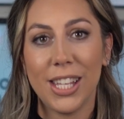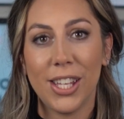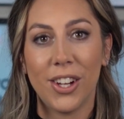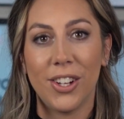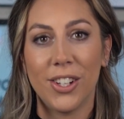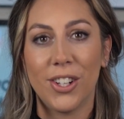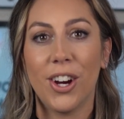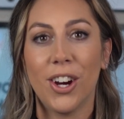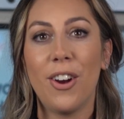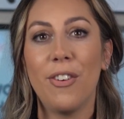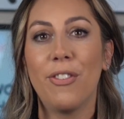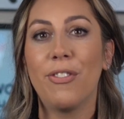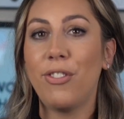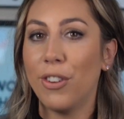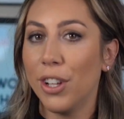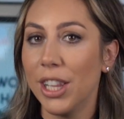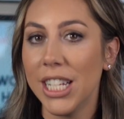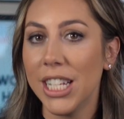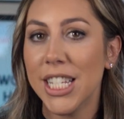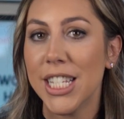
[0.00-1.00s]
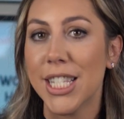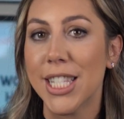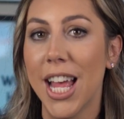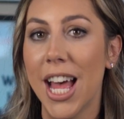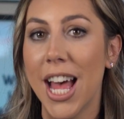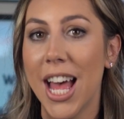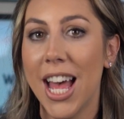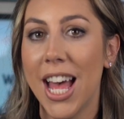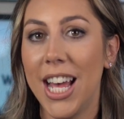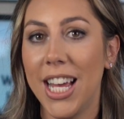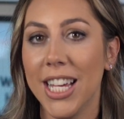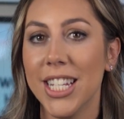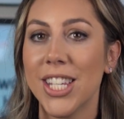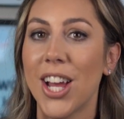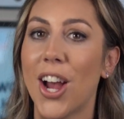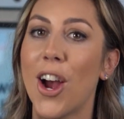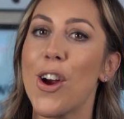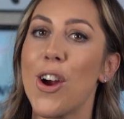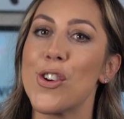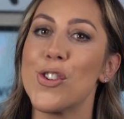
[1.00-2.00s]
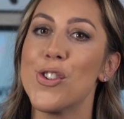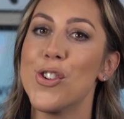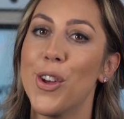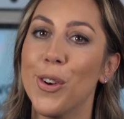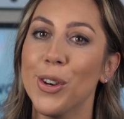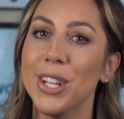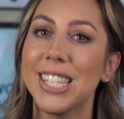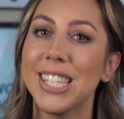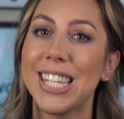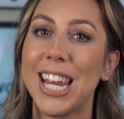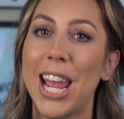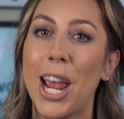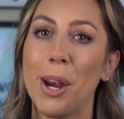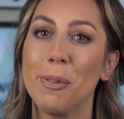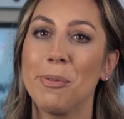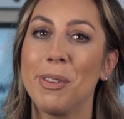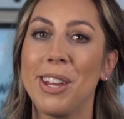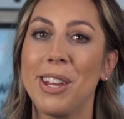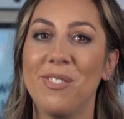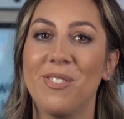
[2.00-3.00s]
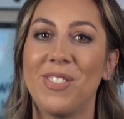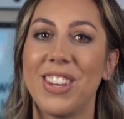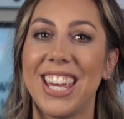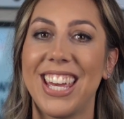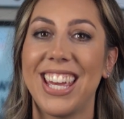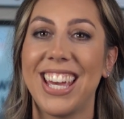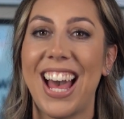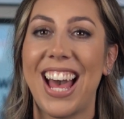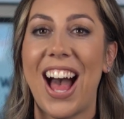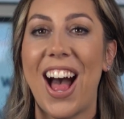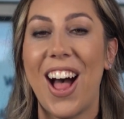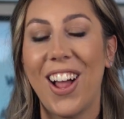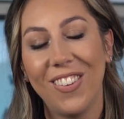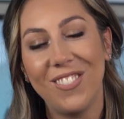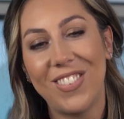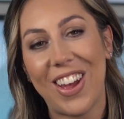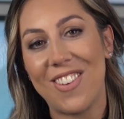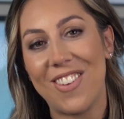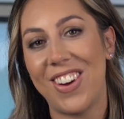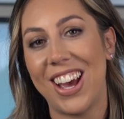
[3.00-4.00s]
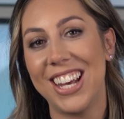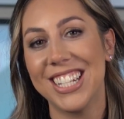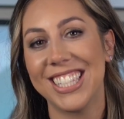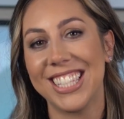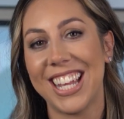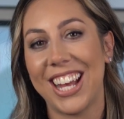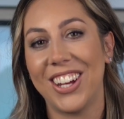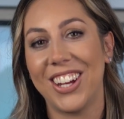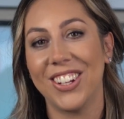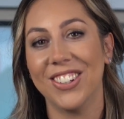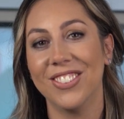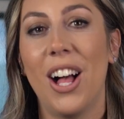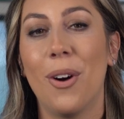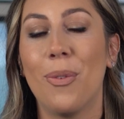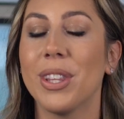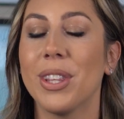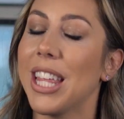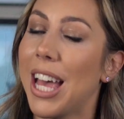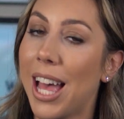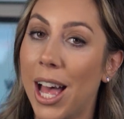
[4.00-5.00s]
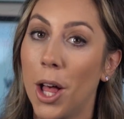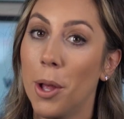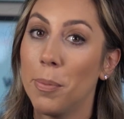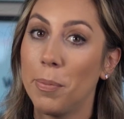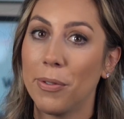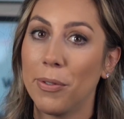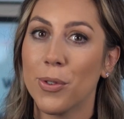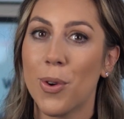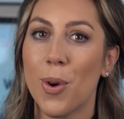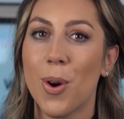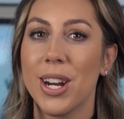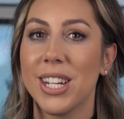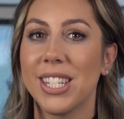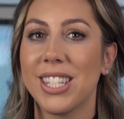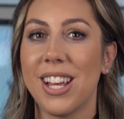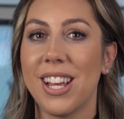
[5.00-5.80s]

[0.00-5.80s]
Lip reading: Your girl fully designed our newest Airbnb all by myself with the help, of course,